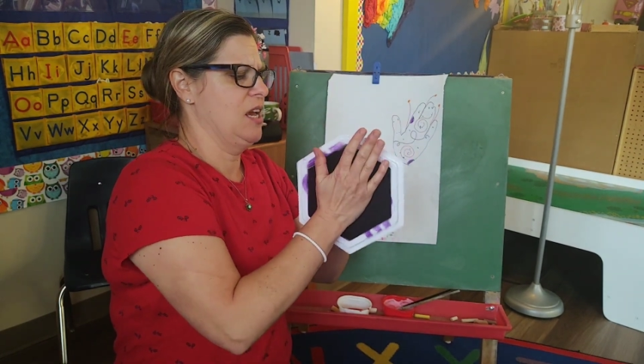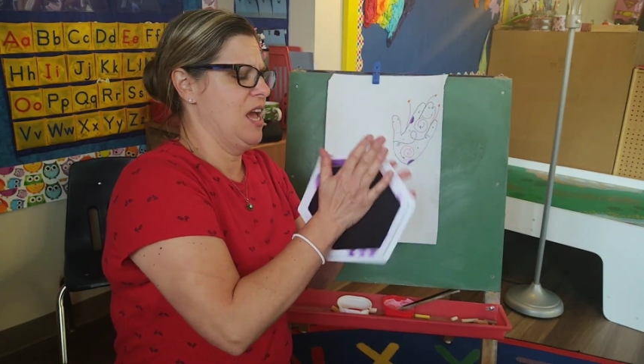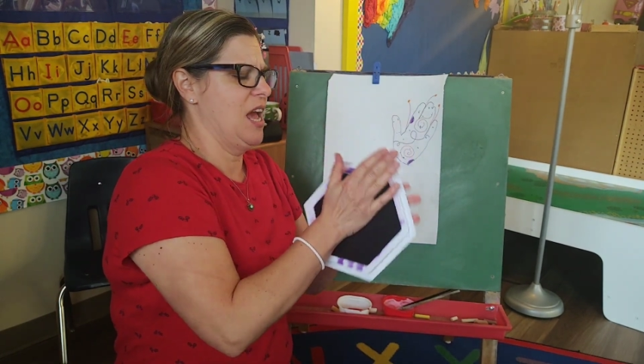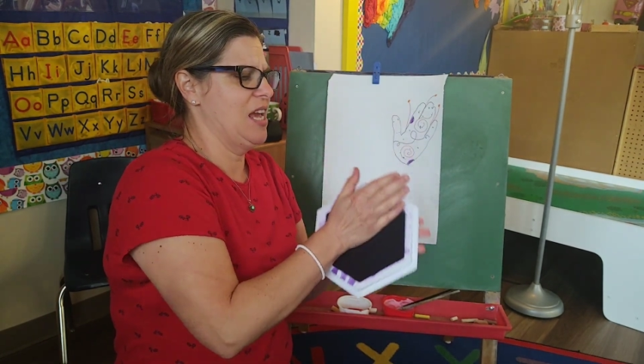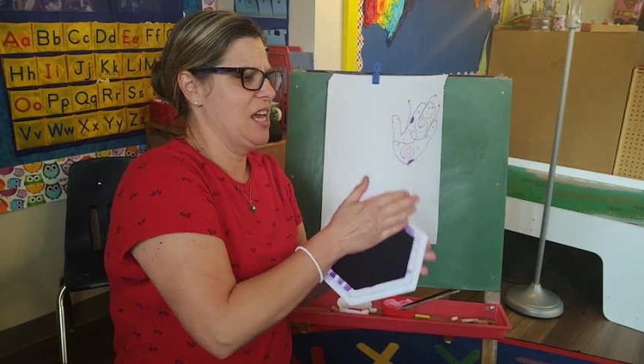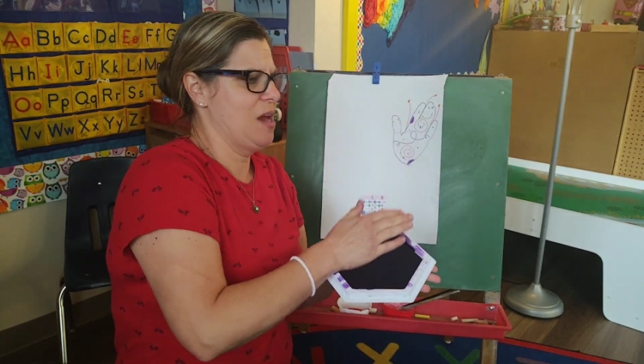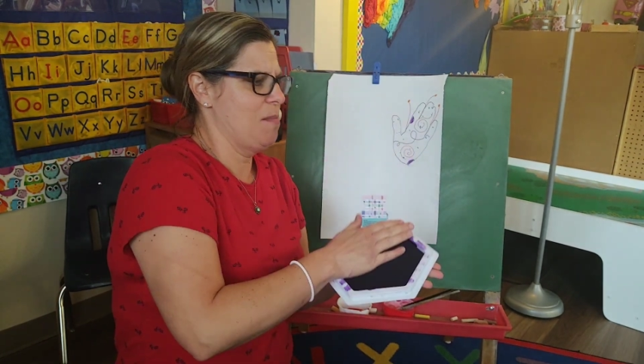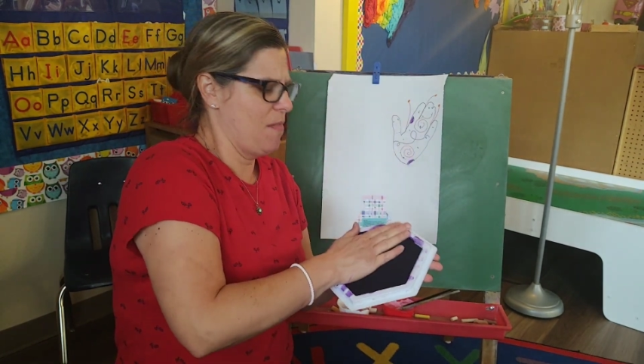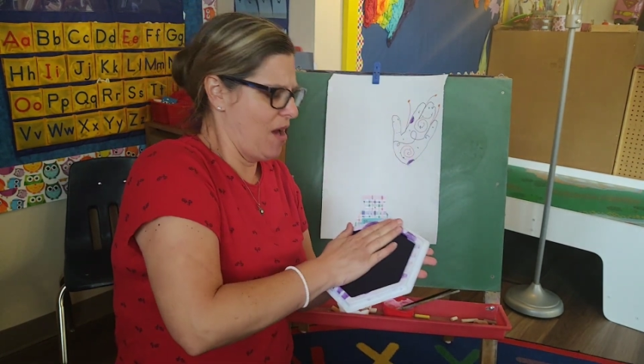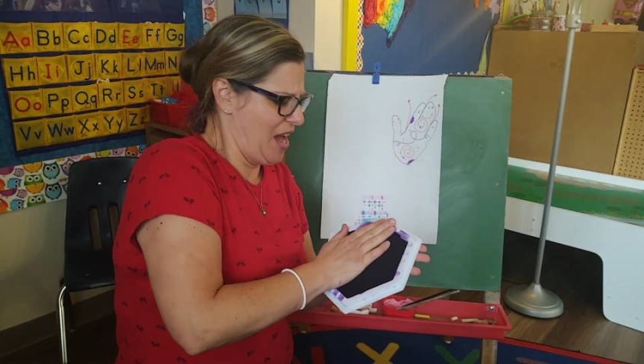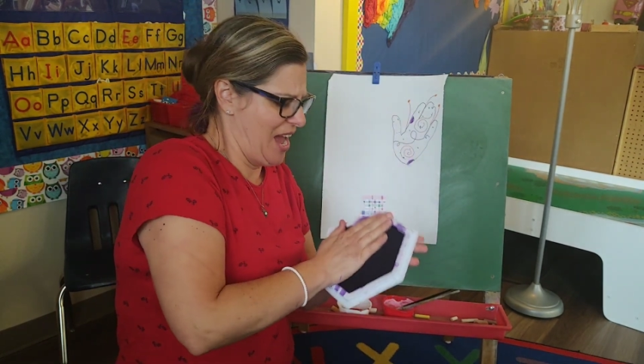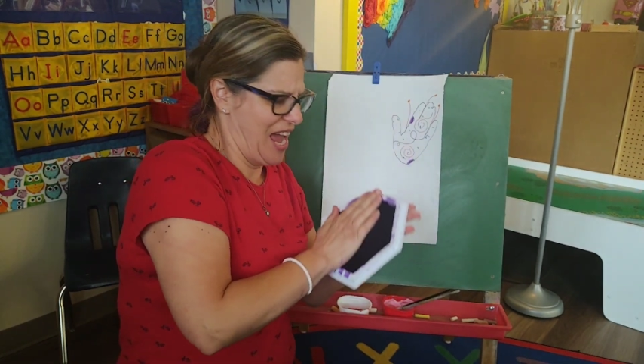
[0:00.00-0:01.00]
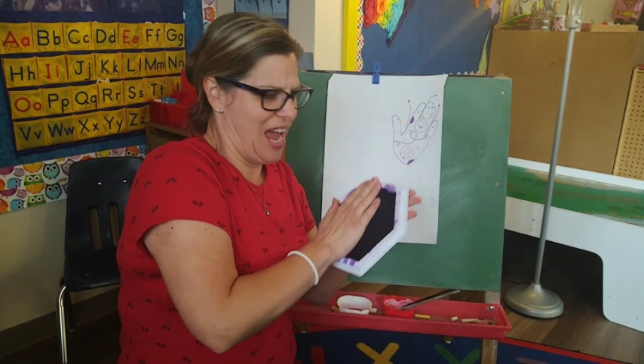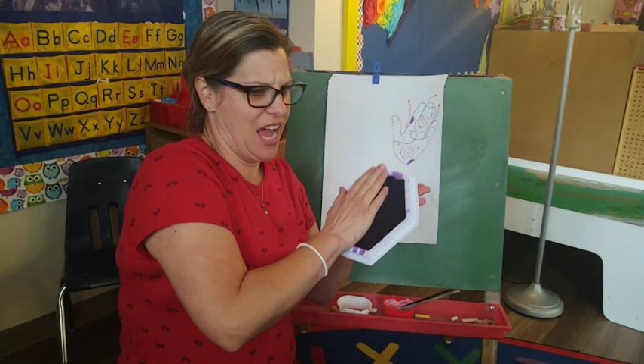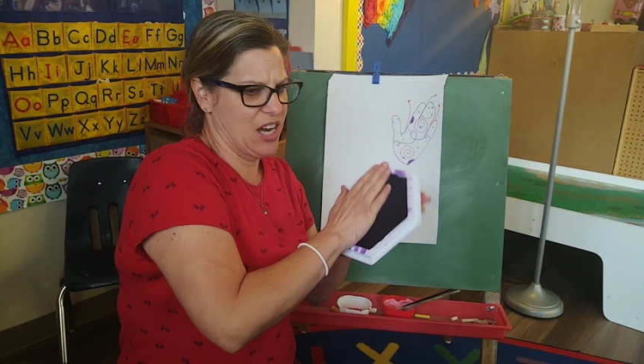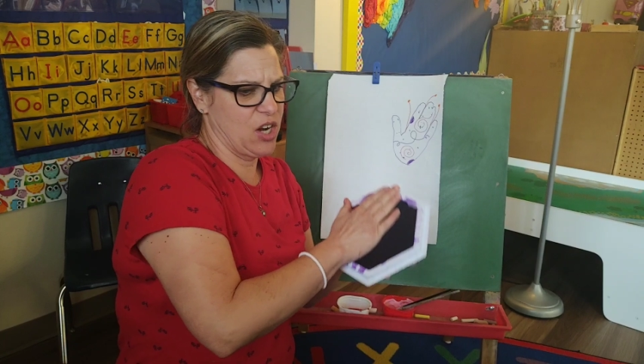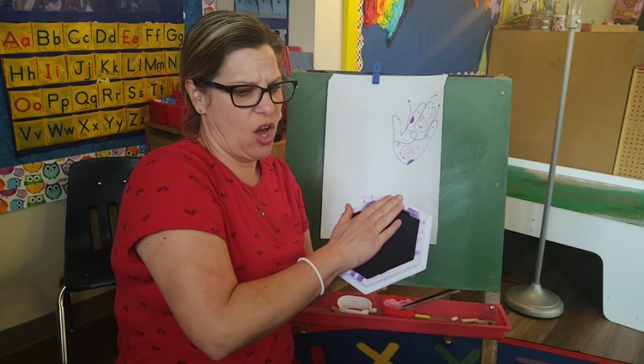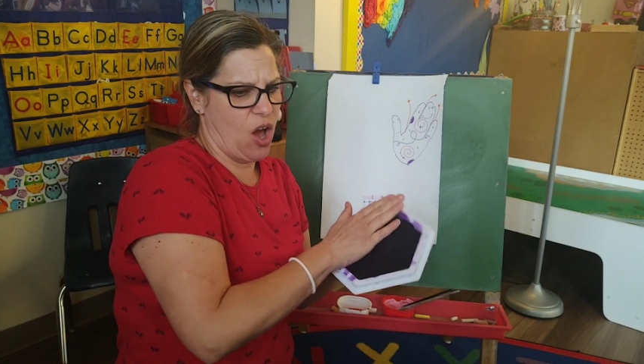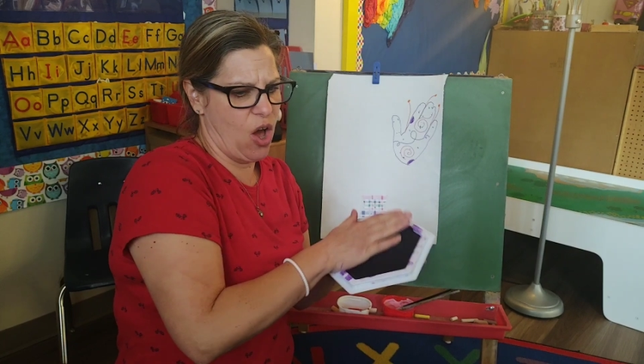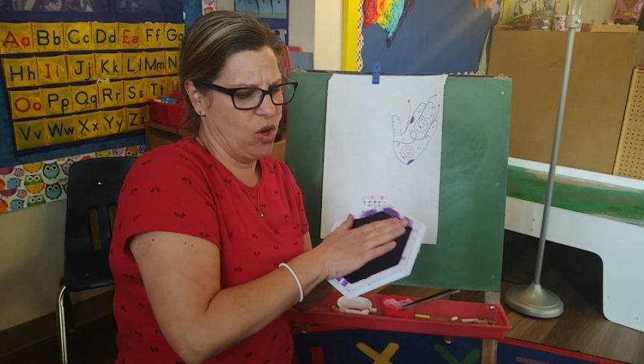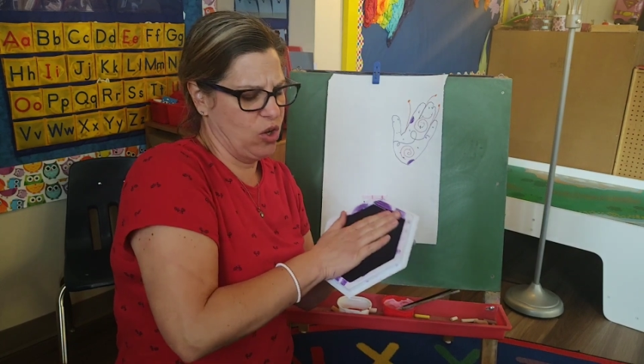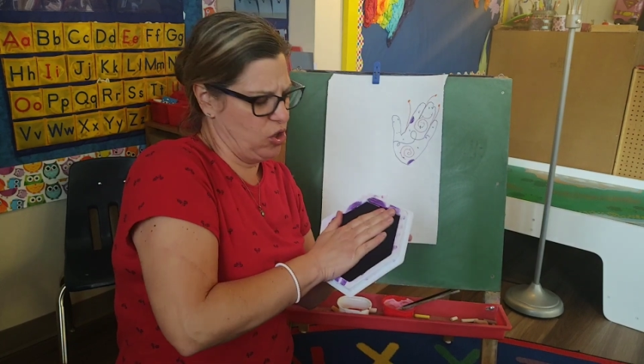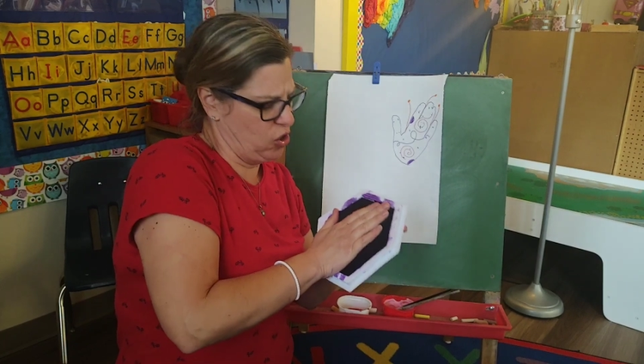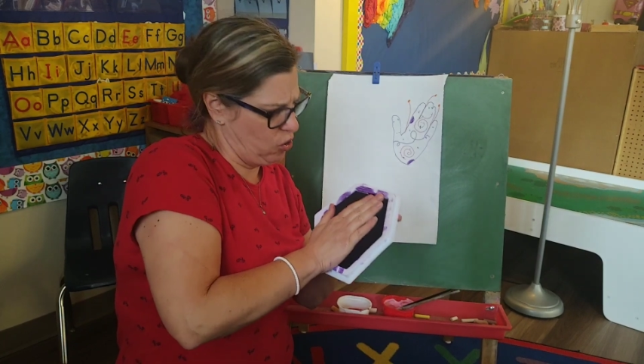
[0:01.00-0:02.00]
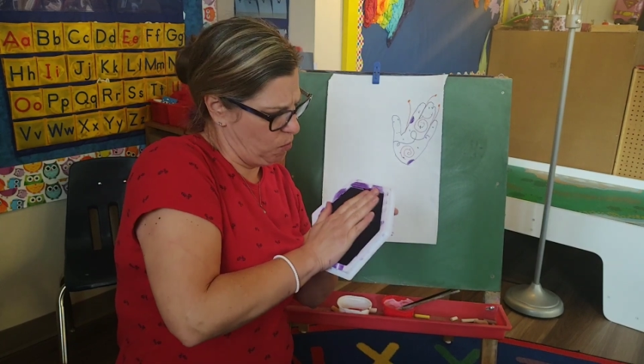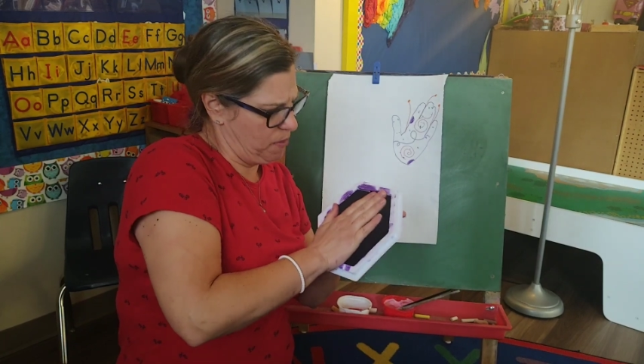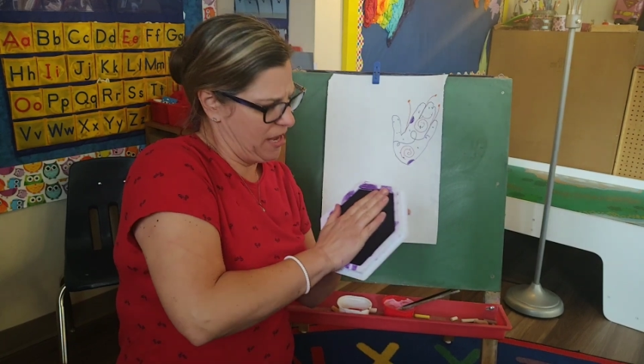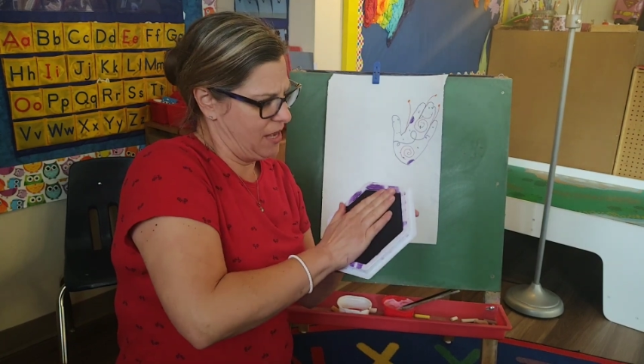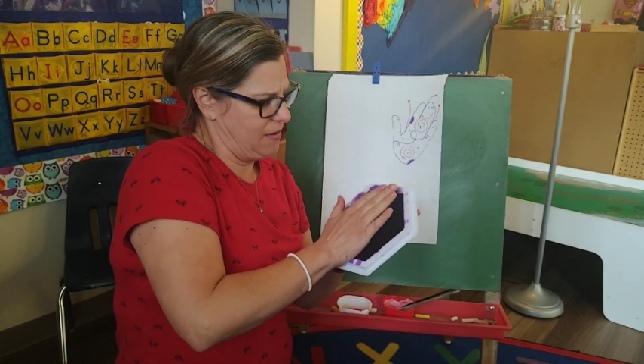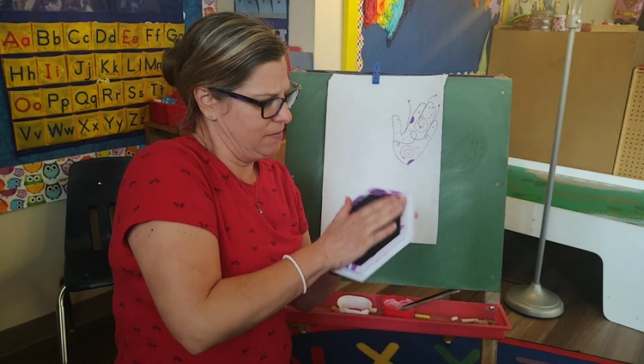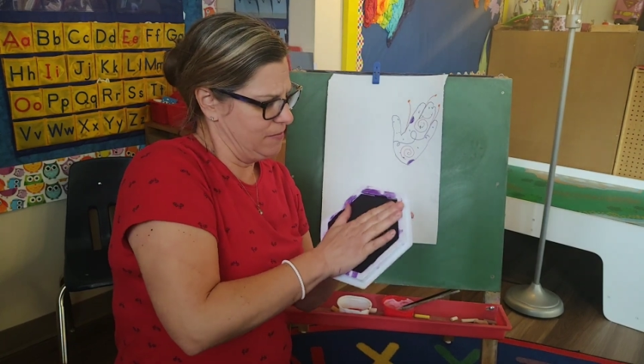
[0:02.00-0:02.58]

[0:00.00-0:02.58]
and get my hand all goopy.